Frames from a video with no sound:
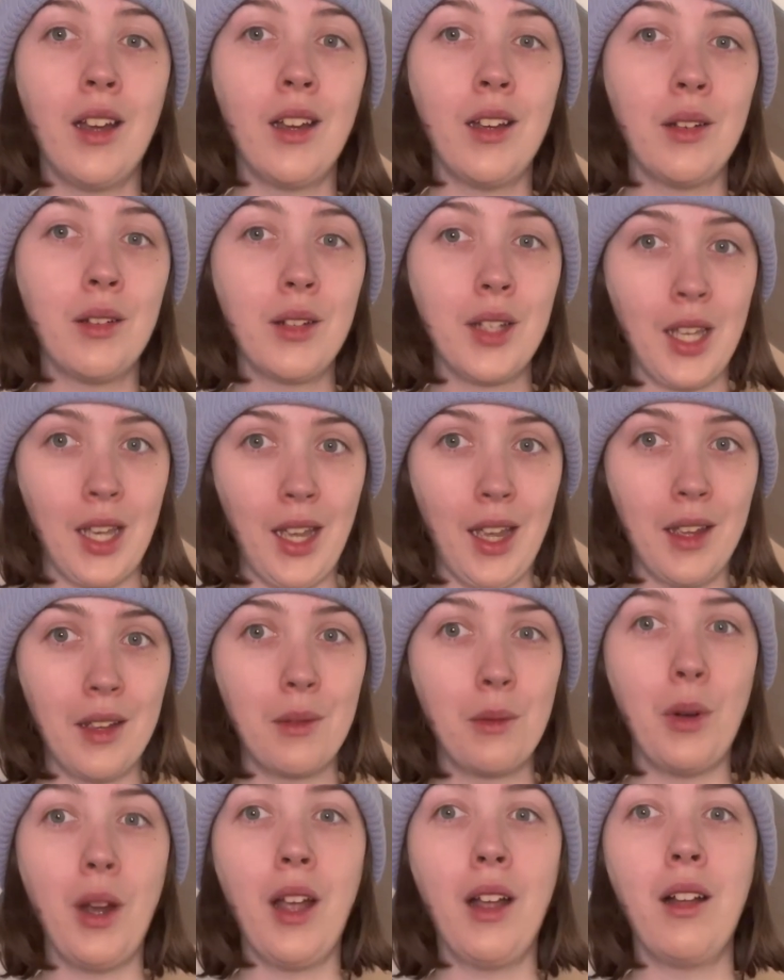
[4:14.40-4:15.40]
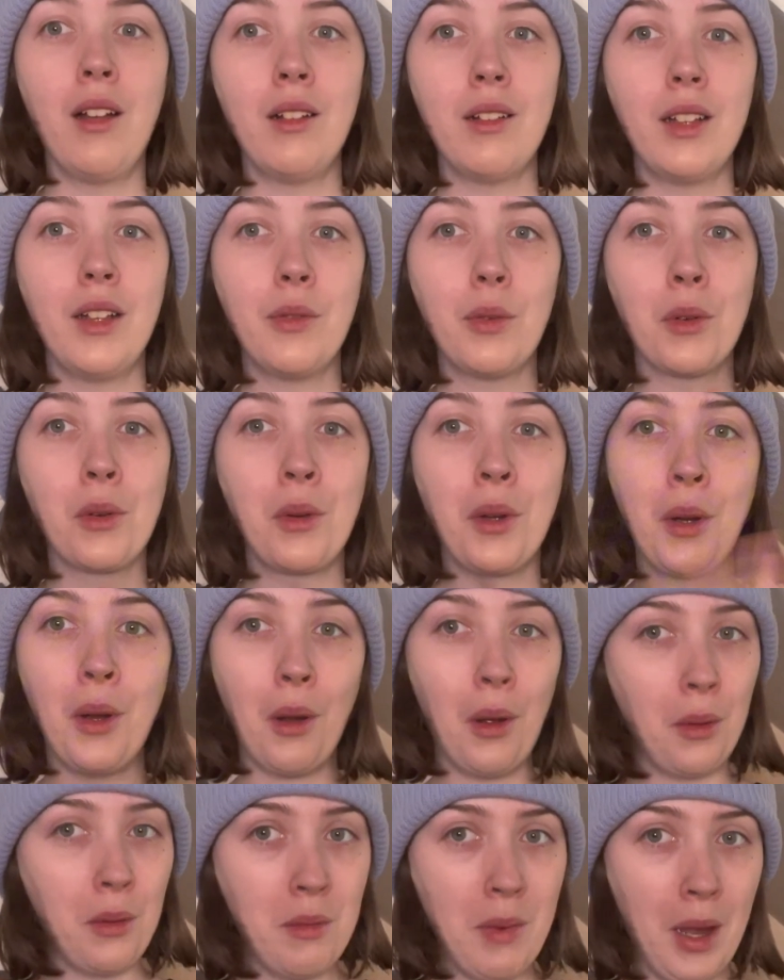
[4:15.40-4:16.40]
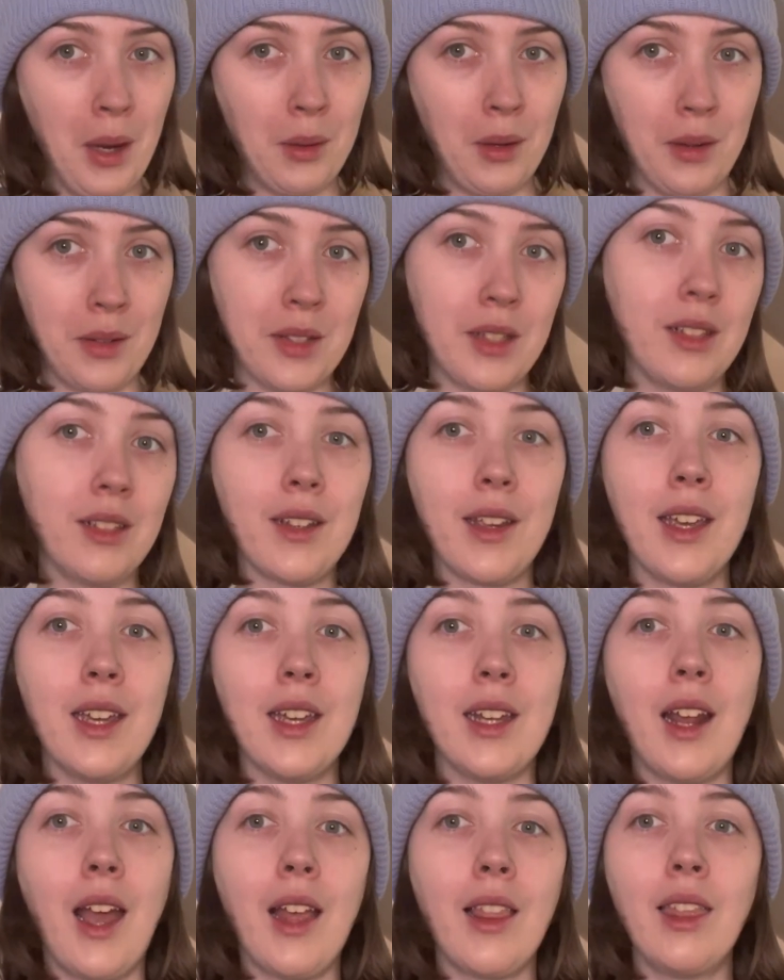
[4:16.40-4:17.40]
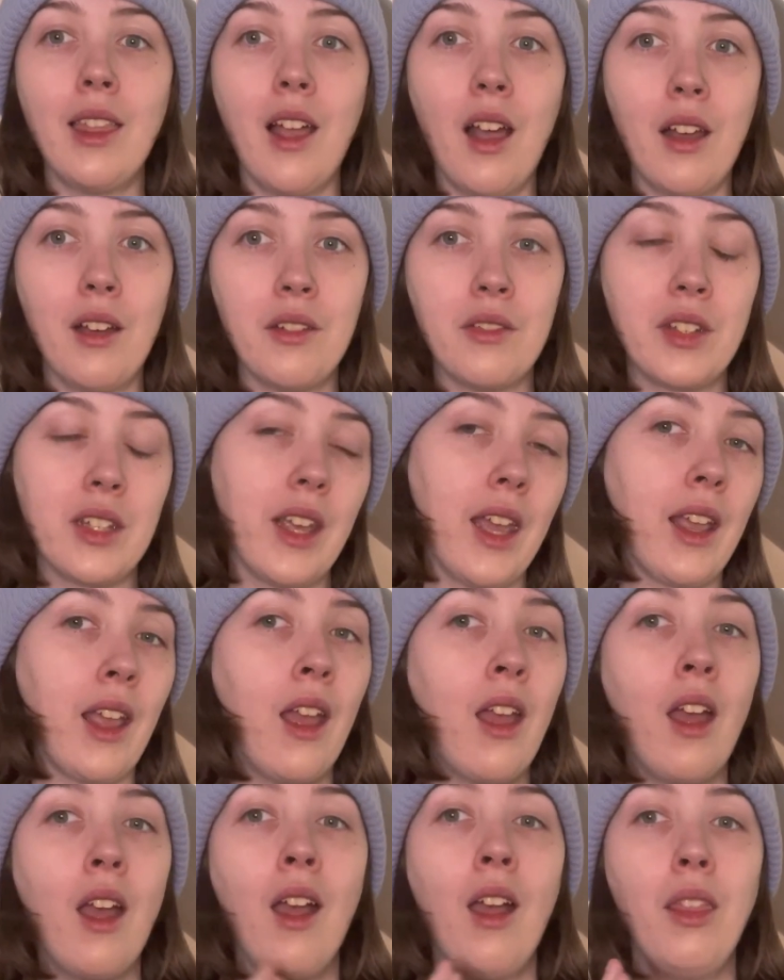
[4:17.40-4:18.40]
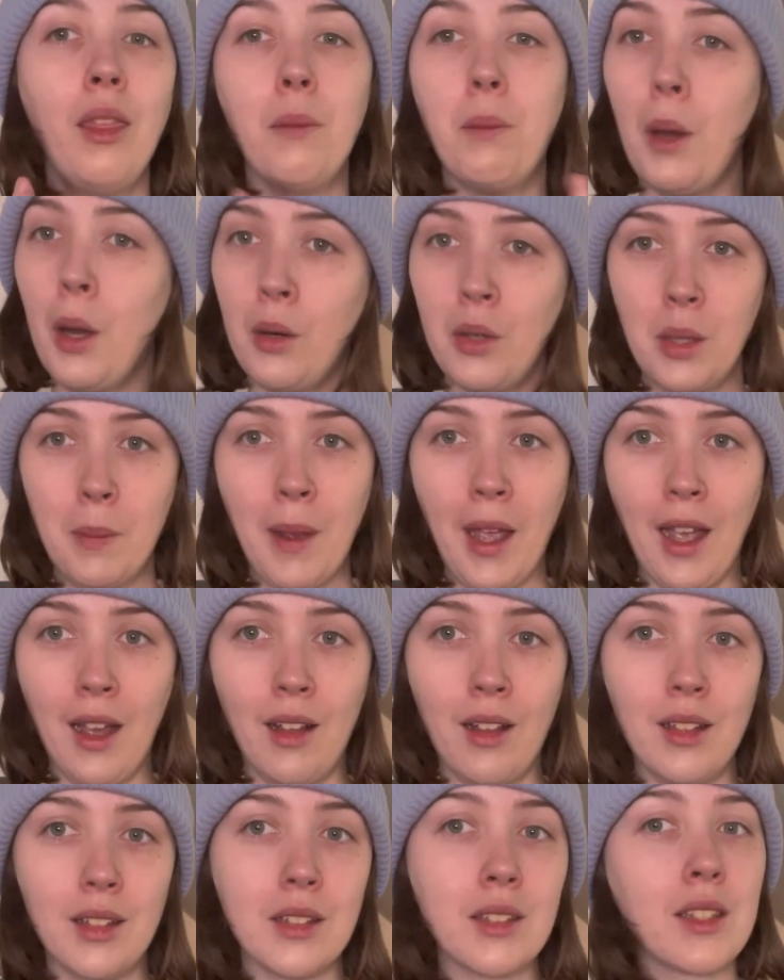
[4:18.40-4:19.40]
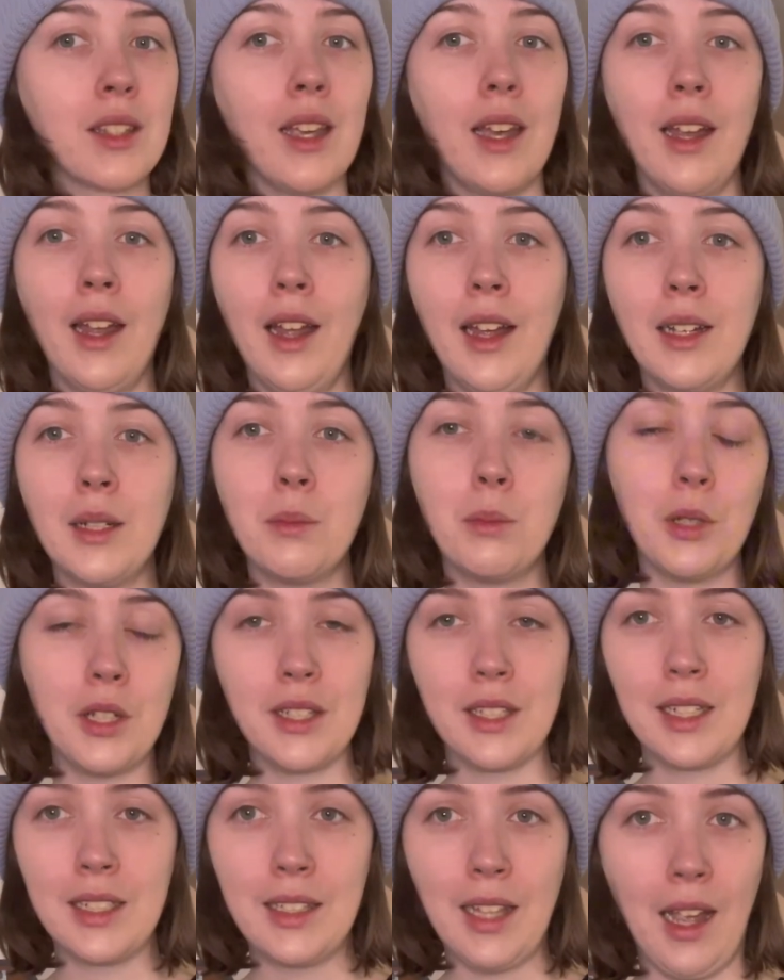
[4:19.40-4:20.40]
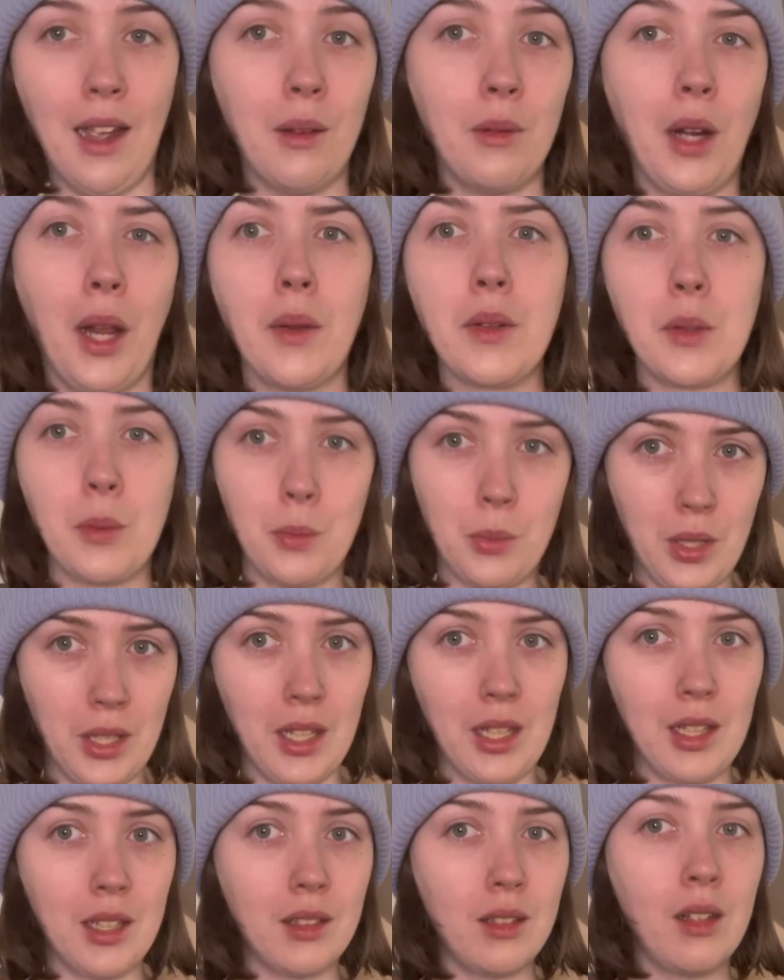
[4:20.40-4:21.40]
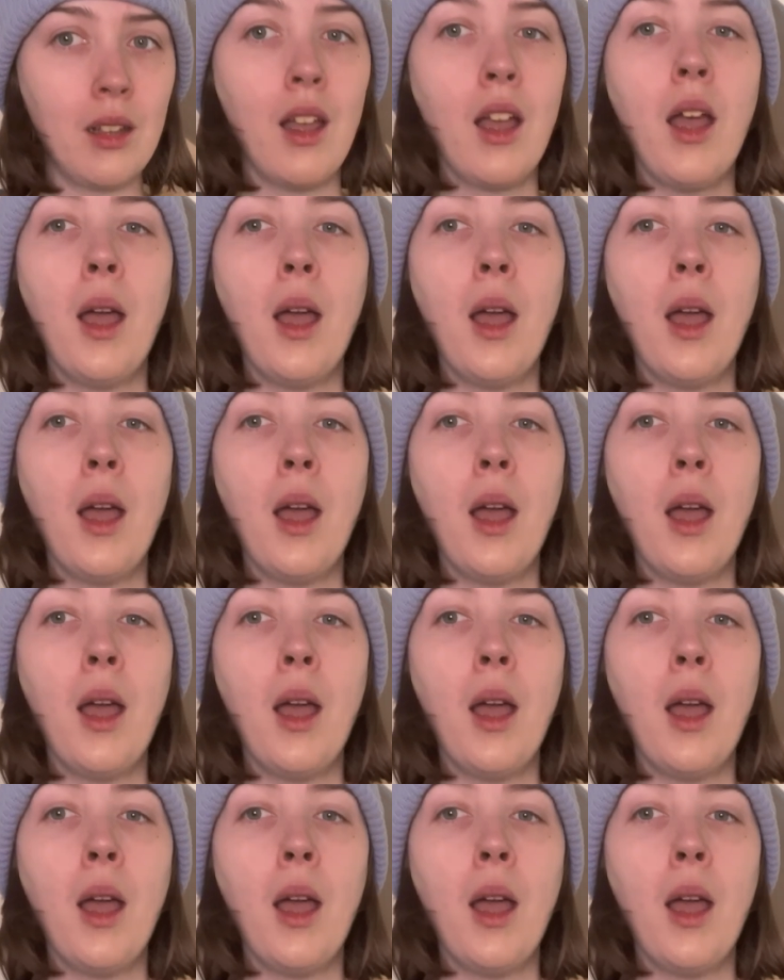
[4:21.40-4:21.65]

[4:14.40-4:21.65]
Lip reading: Okay, well, if we're going all the way back when I was a little kid, I loved like the Pony Pals and books like that when I was really little.